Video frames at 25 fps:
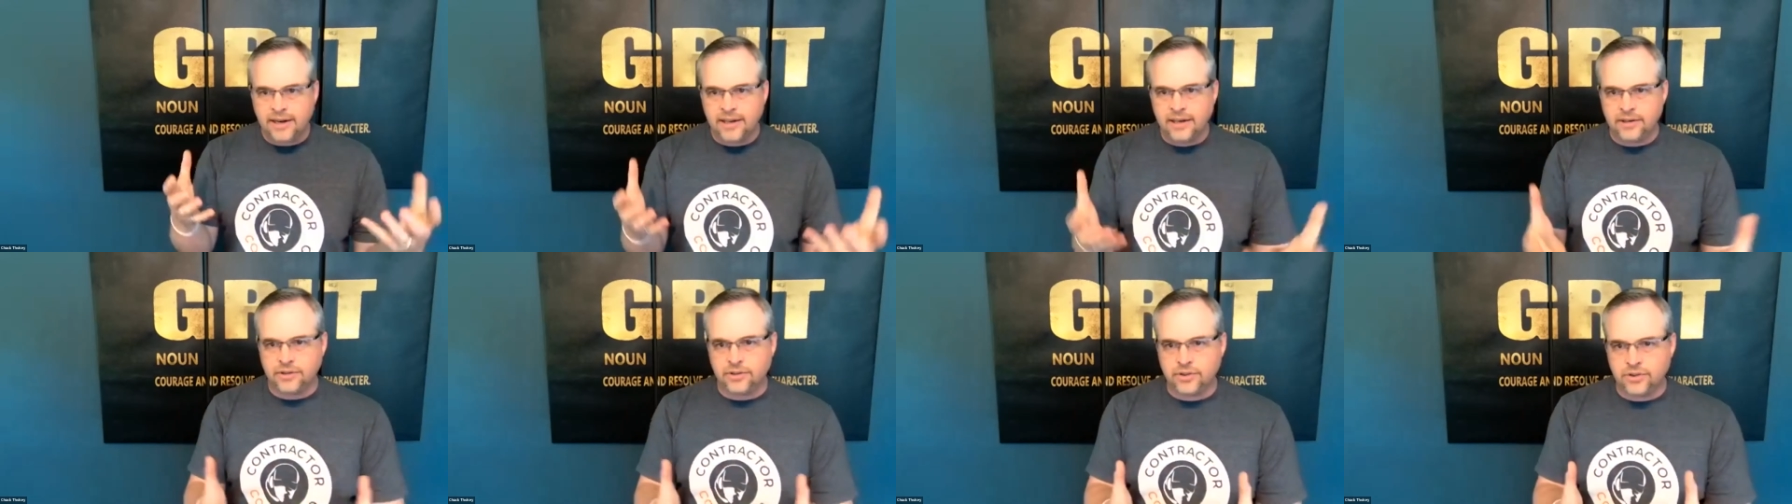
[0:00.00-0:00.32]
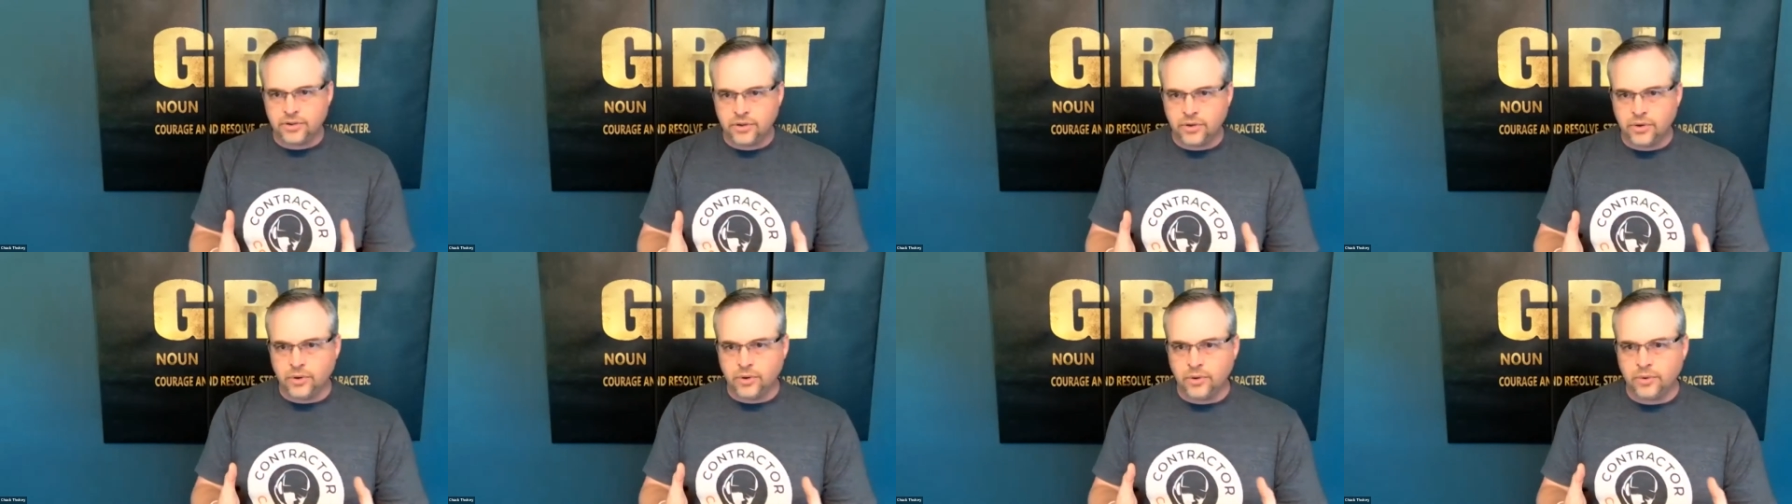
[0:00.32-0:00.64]

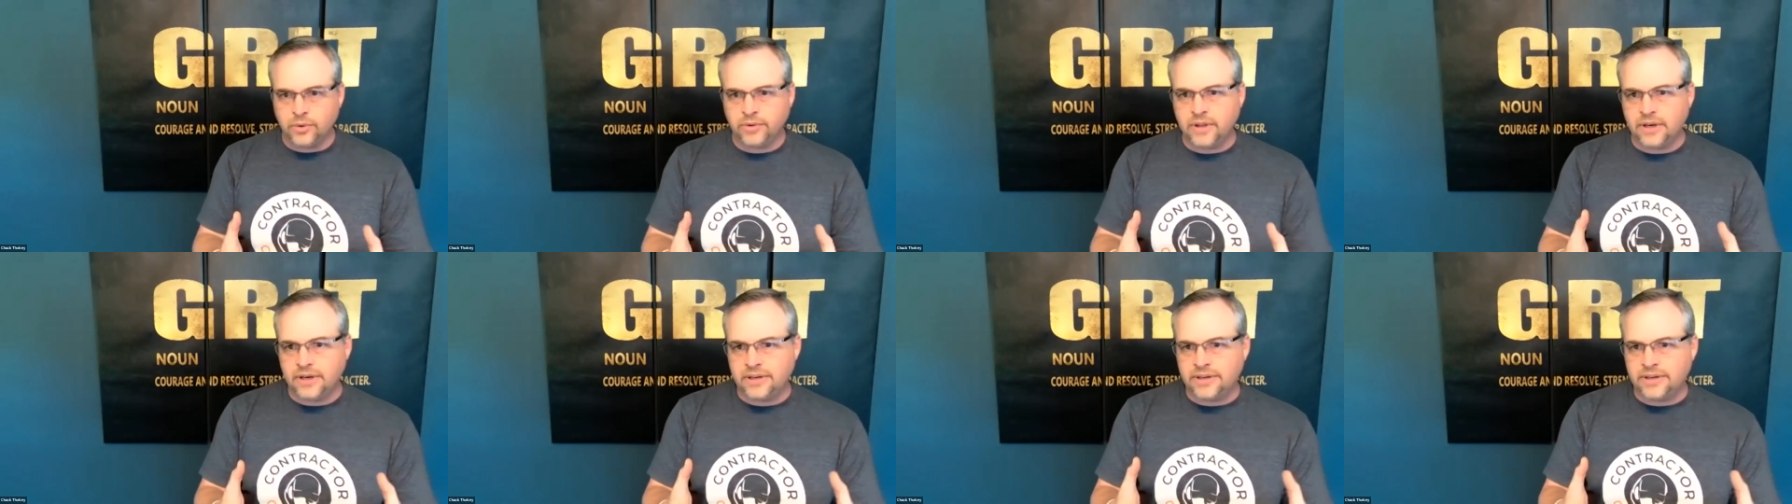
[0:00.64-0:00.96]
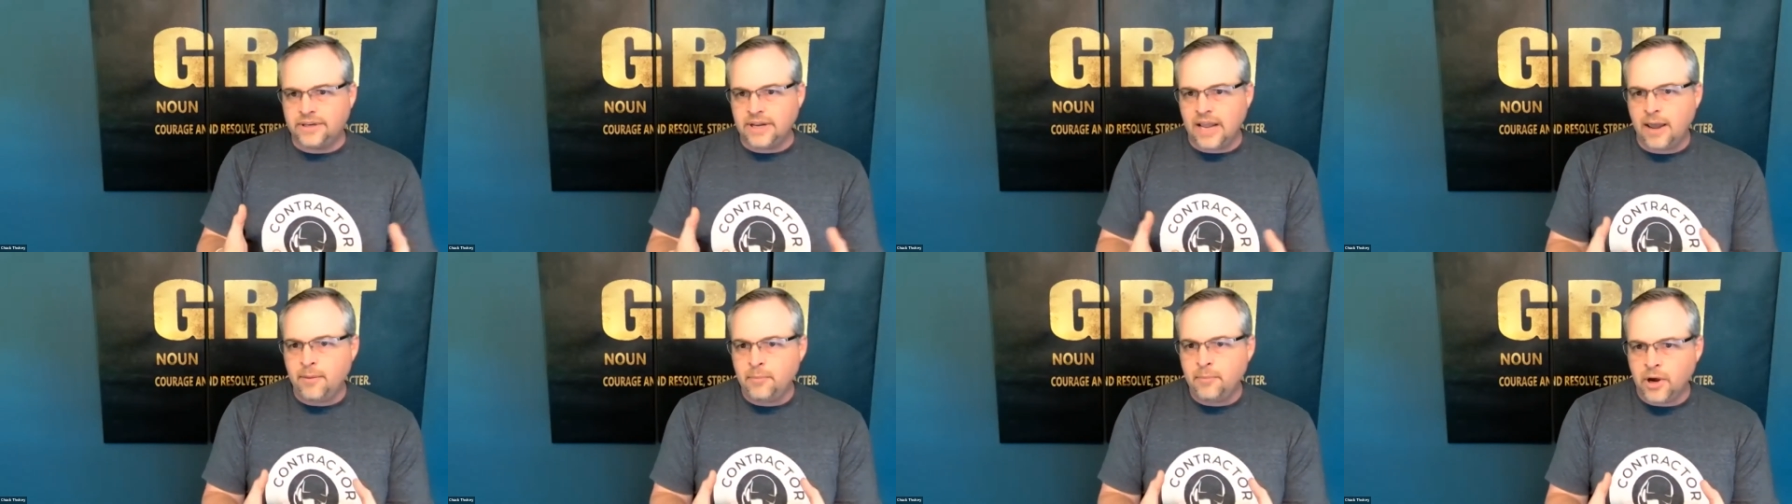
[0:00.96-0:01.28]
into the
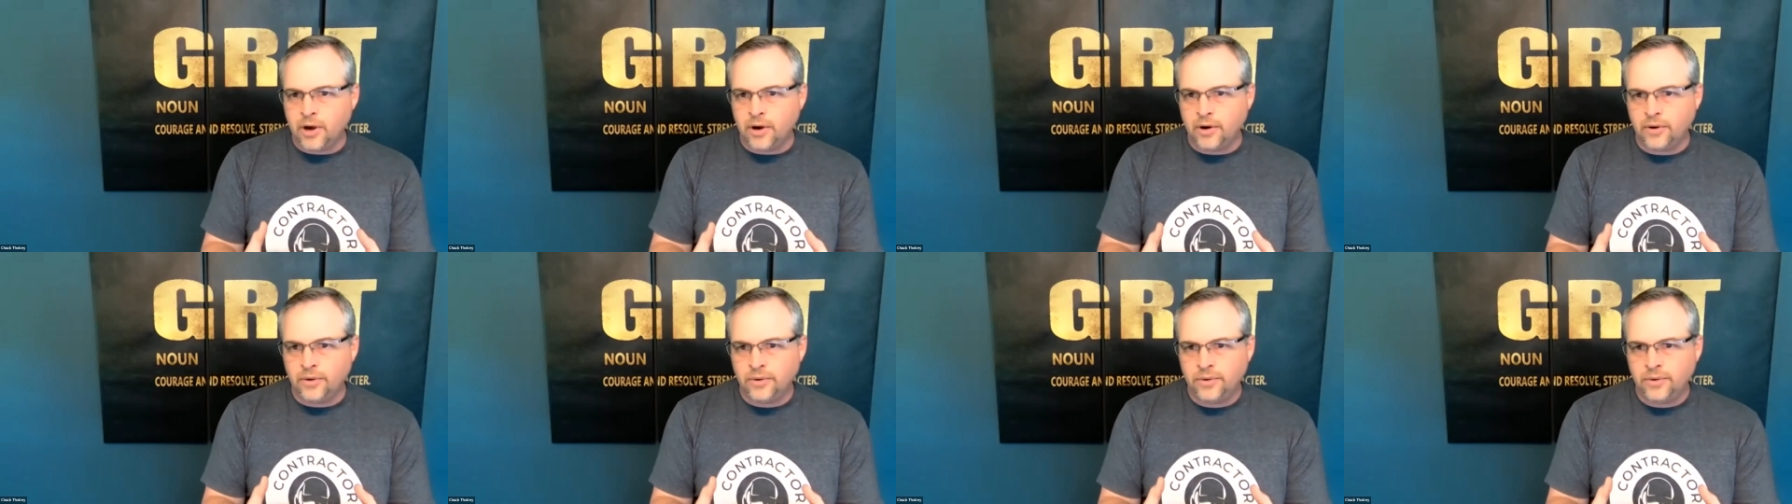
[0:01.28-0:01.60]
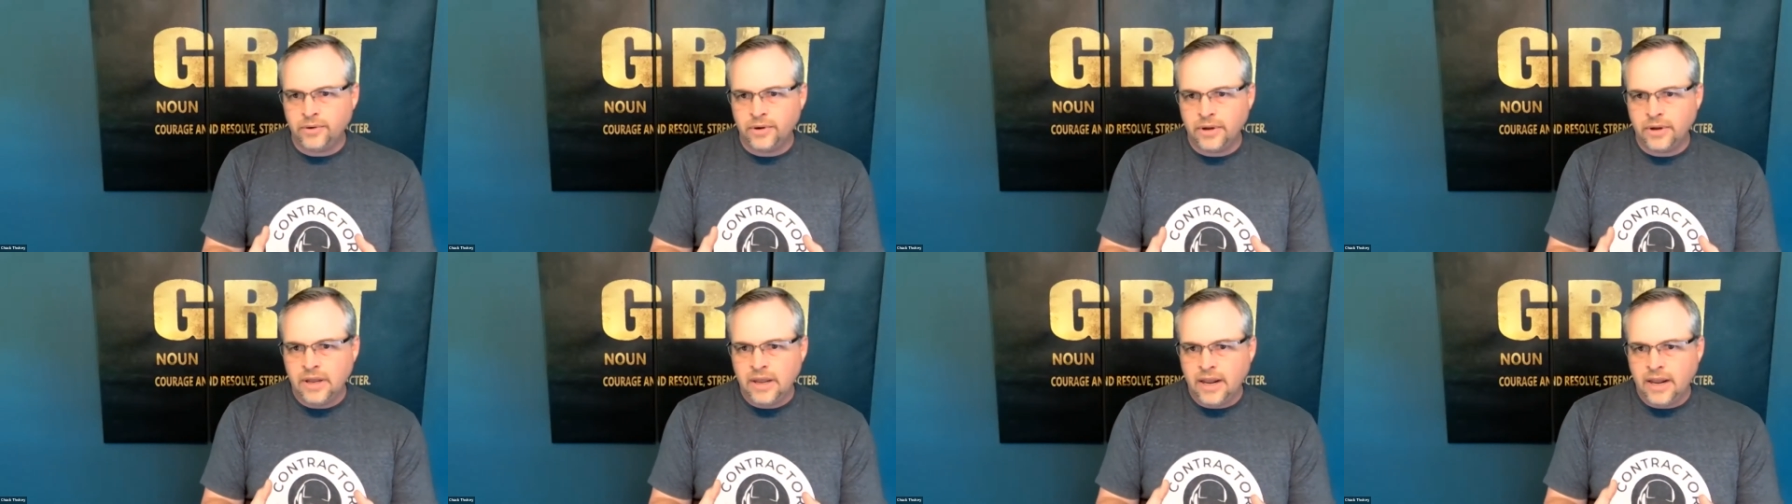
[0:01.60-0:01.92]

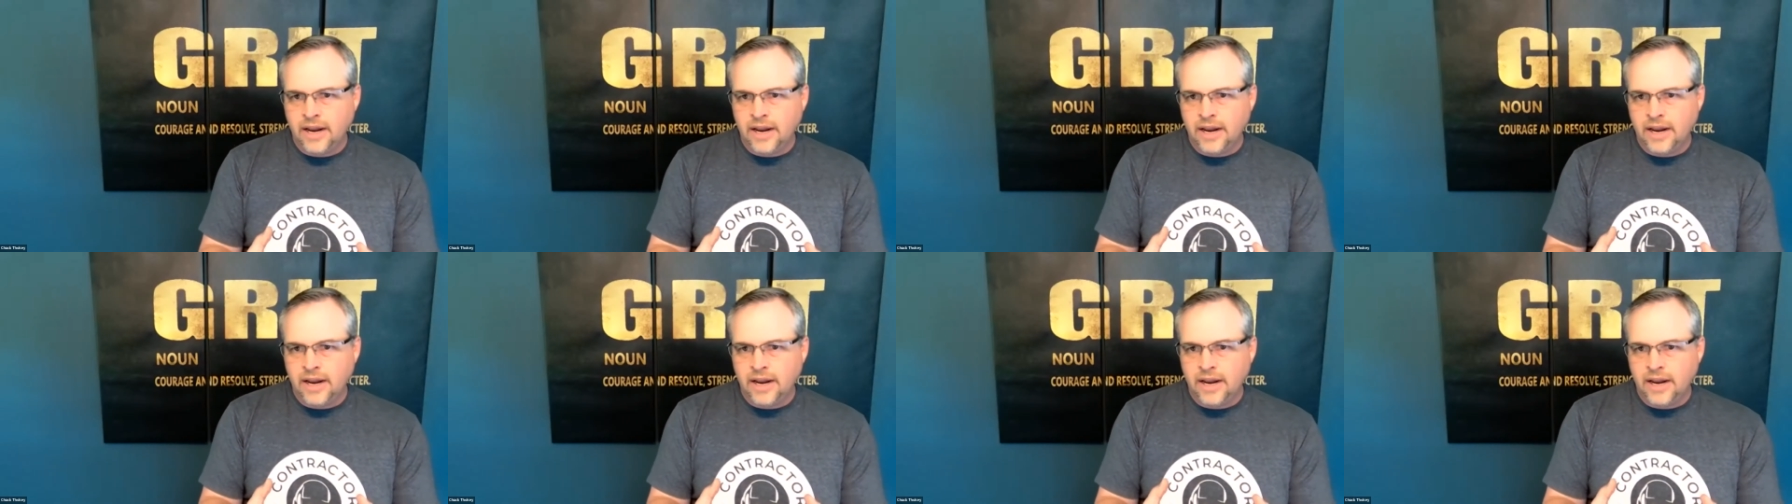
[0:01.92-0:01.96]
demo